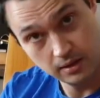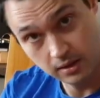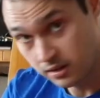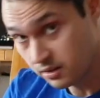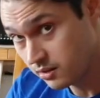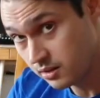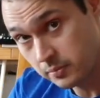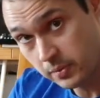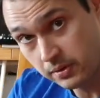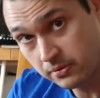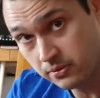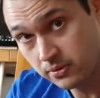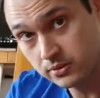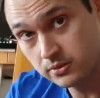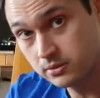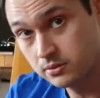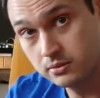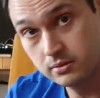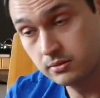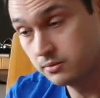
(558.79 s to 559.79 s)
You're gonna pay for
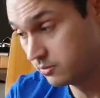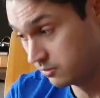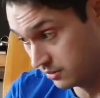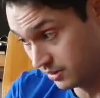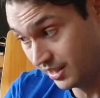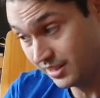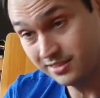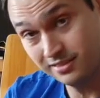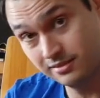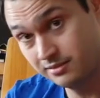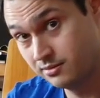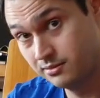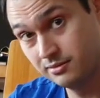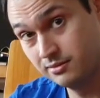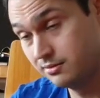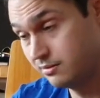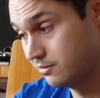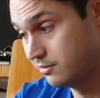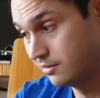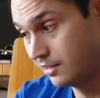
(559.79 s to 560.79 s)
this?
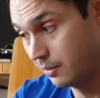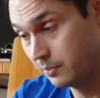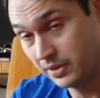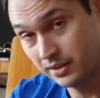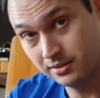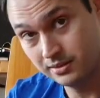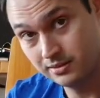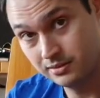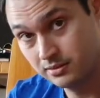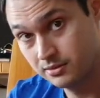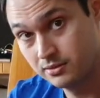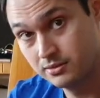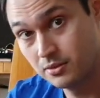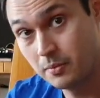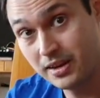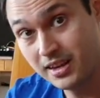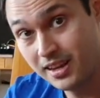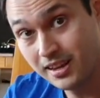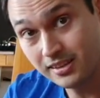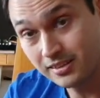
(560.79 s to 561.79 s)
I mean,
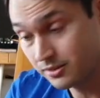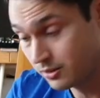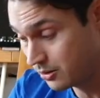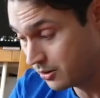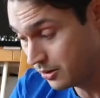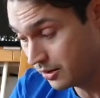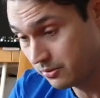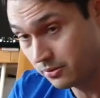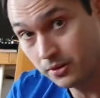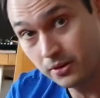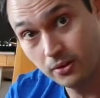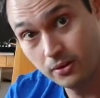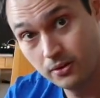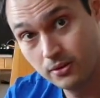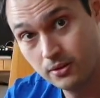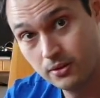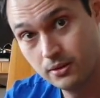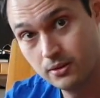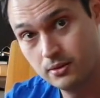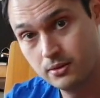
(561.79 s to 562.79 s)
somebody else to do it for you?
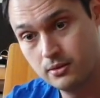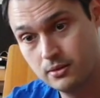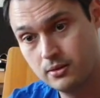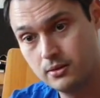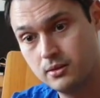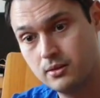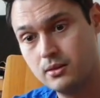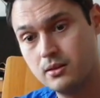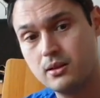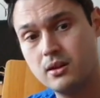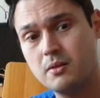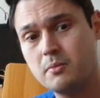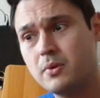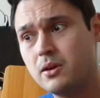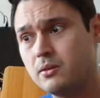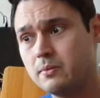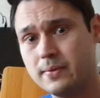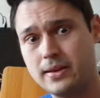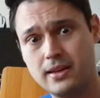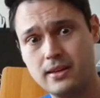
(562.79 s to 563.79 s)
Come
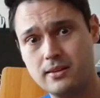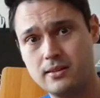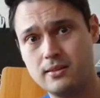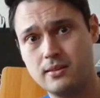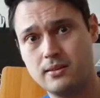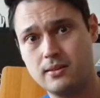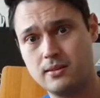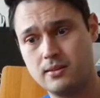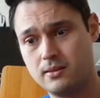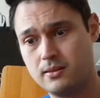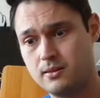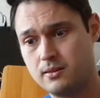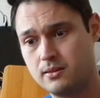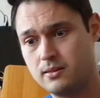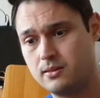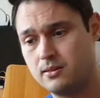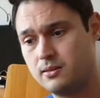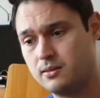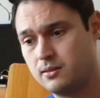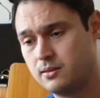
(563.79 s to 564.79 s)
on, man.
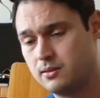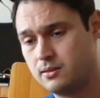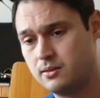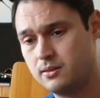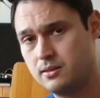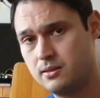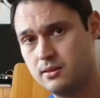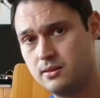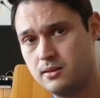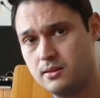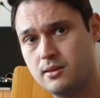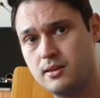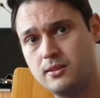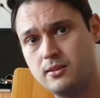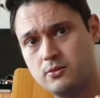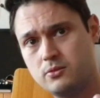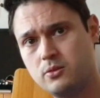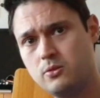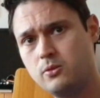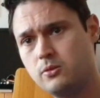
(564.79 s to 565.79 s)
Get the
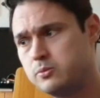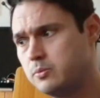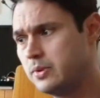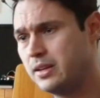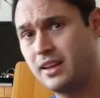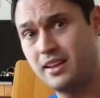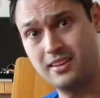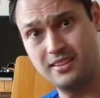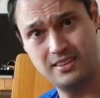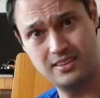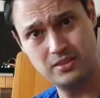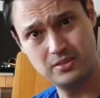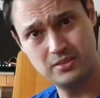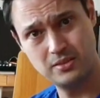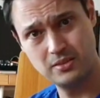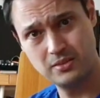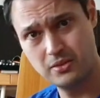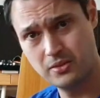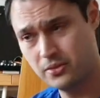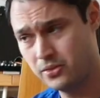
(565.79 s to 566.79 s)
tools, man. That's
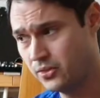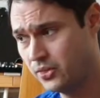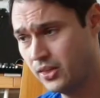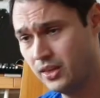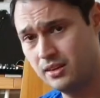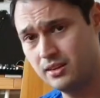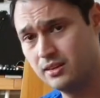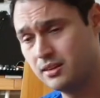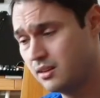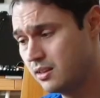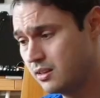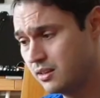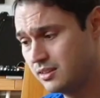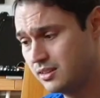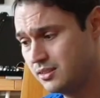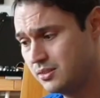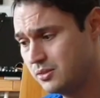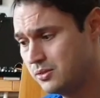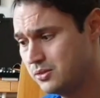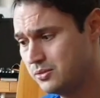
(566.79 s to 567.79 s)
another thing.
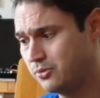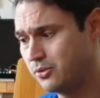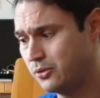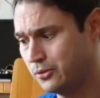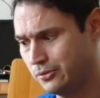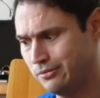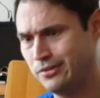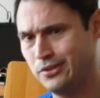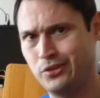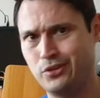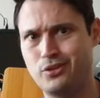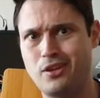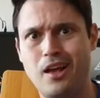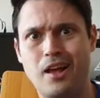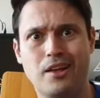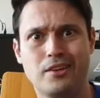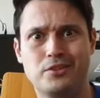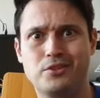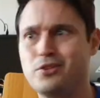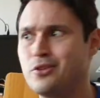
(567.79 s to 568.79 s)
The tools for just
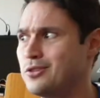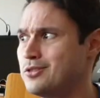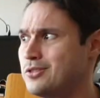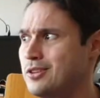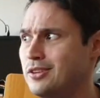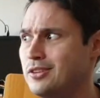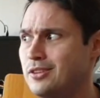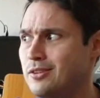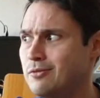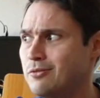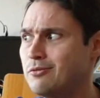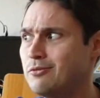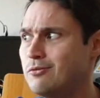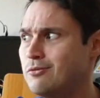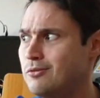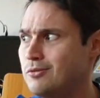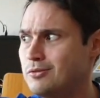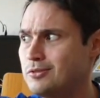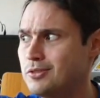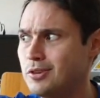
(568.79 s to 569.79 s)
adjust and
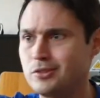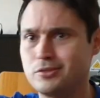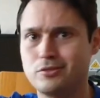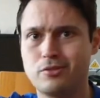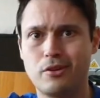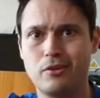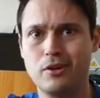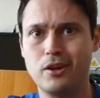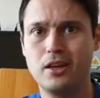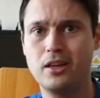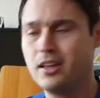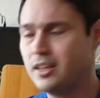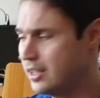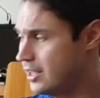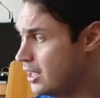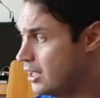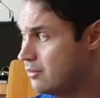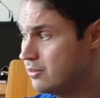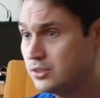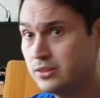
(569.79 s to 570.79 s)
transfer.
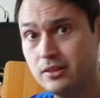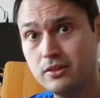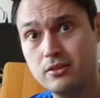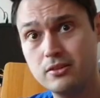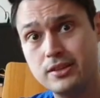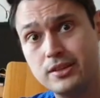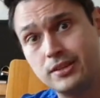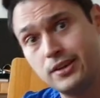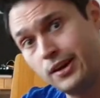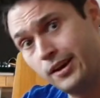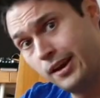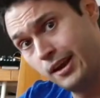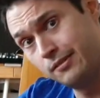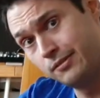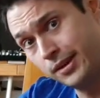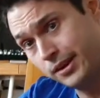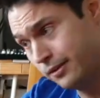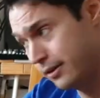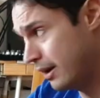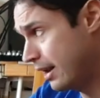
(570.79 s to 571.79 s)
Every single guitar I have
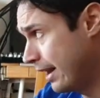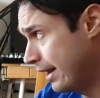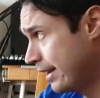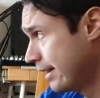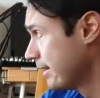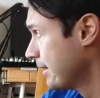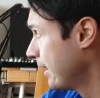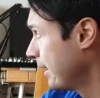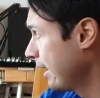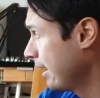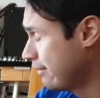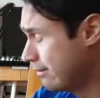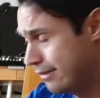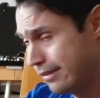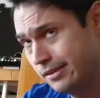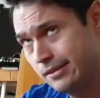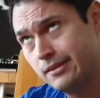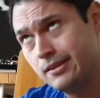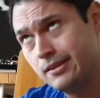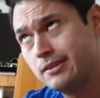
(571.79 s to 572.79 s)
here, like I have
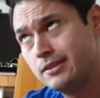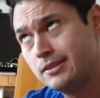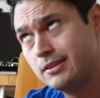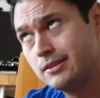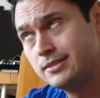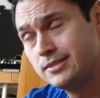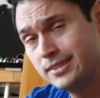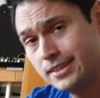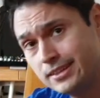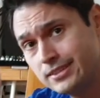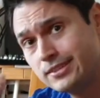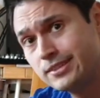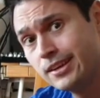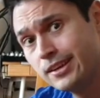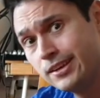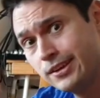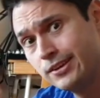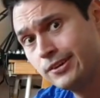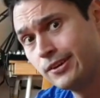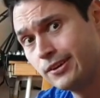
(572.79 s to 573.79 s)

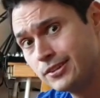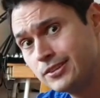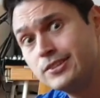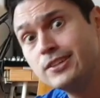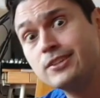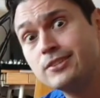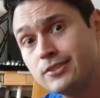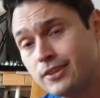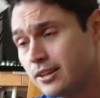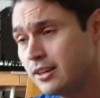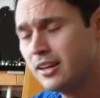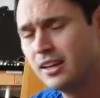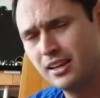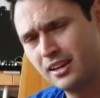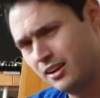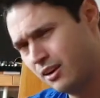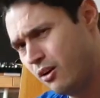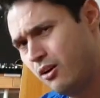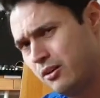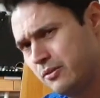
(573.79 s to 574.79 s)
16 guitars, 16.
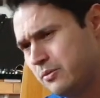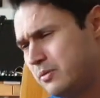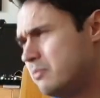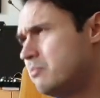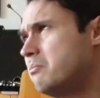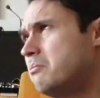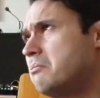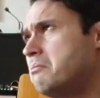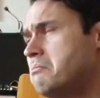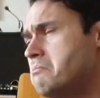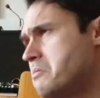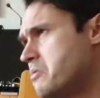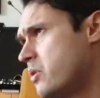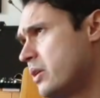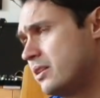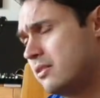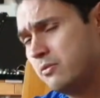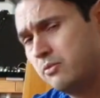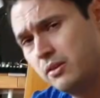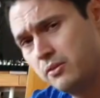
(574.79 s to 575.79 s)
All of
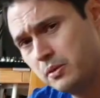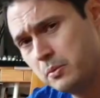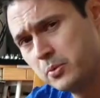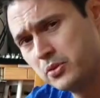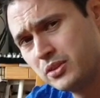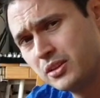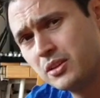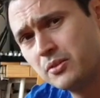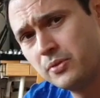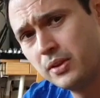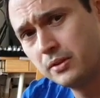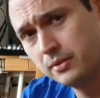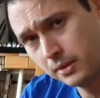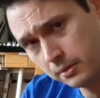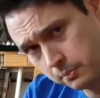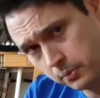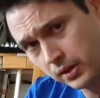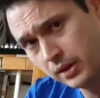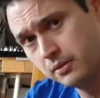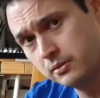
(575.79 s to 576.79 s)
50% of them they
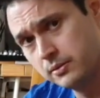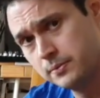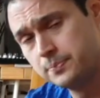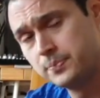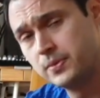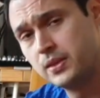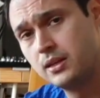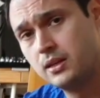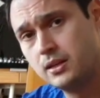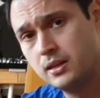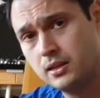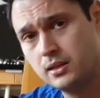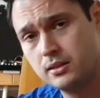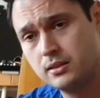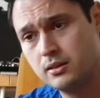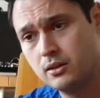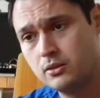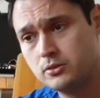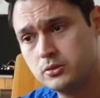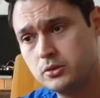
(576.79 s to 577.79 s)
bring
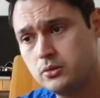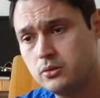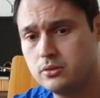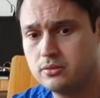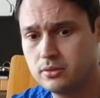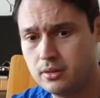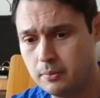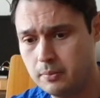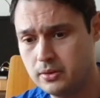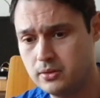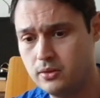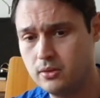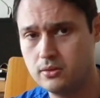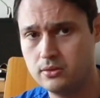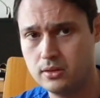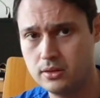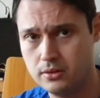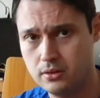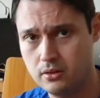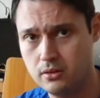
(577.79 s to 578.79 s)
their own tools. I mean,
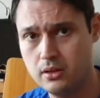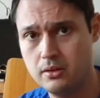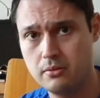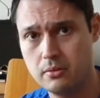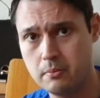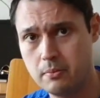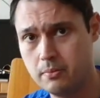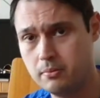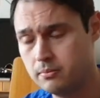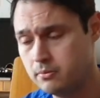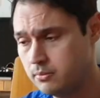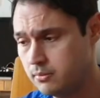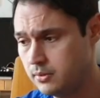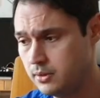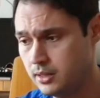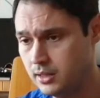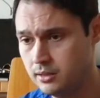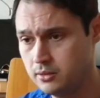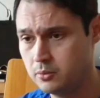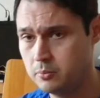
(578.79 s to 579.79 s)
seriously, you don't even
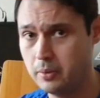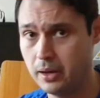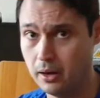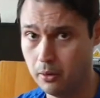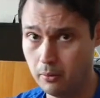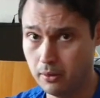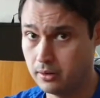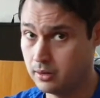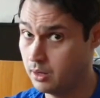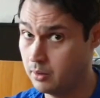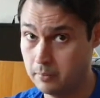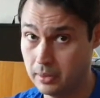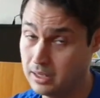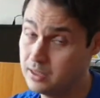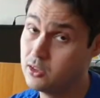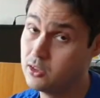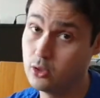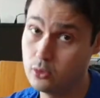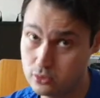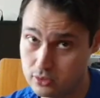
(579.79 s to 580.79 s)
need to buy one. I mean,
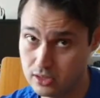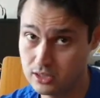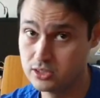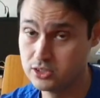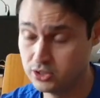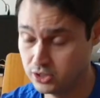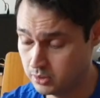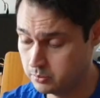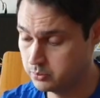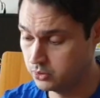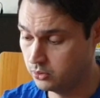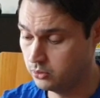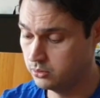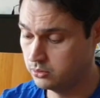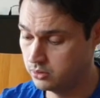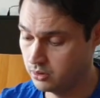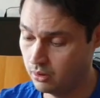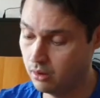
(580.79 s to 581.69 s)
those are cheap too.